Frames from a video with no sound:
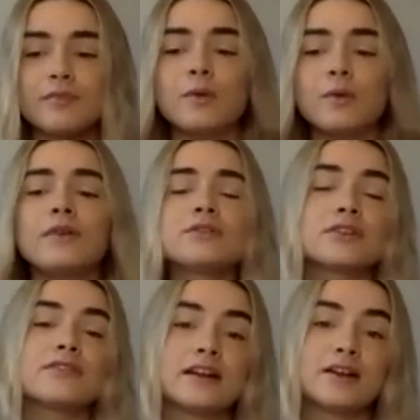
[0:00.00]
We've also
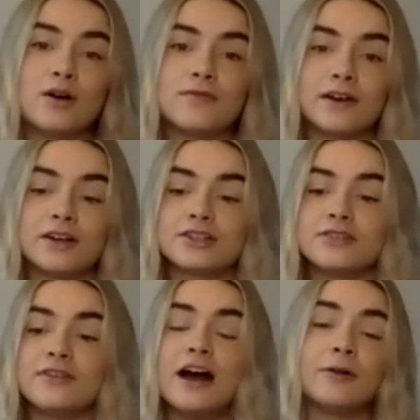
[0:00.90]
then got a function of
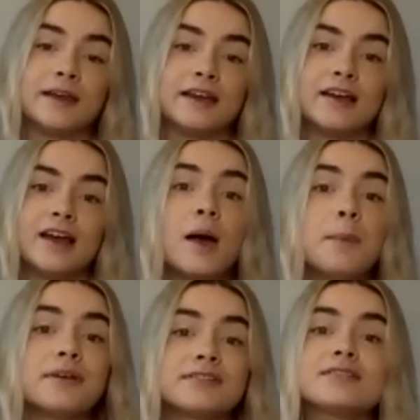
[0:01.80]
helping
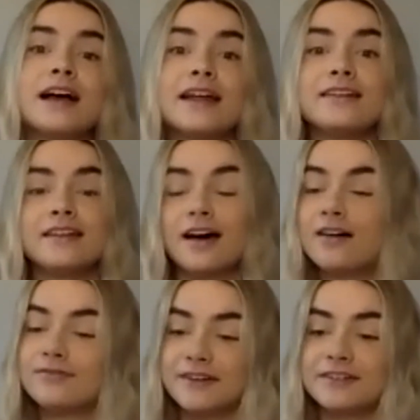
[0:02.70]
muscle and nerve
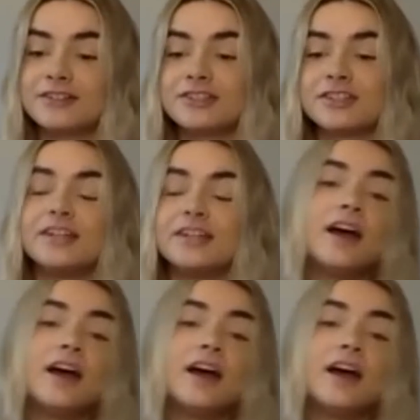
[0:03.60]
function.